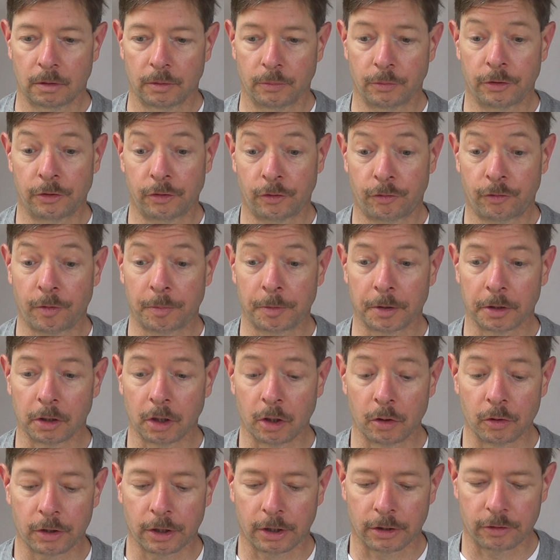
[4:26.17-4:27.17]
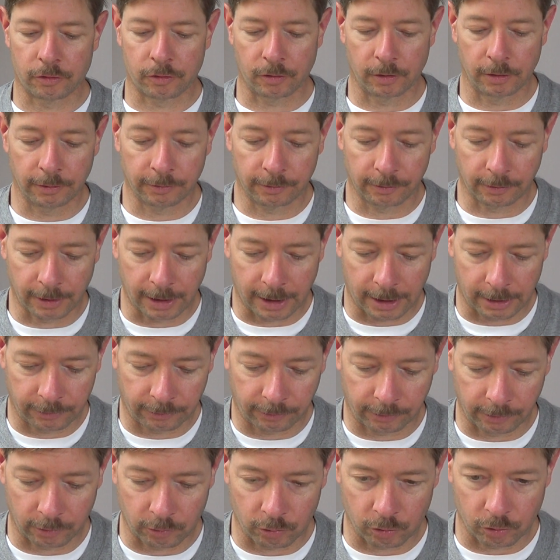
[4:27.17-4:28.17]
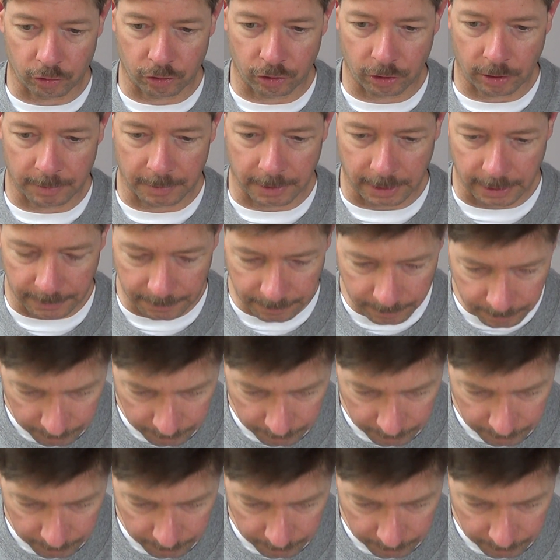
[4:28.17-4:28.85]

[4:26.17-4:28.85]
which are from the Low Countries, not Central Germany.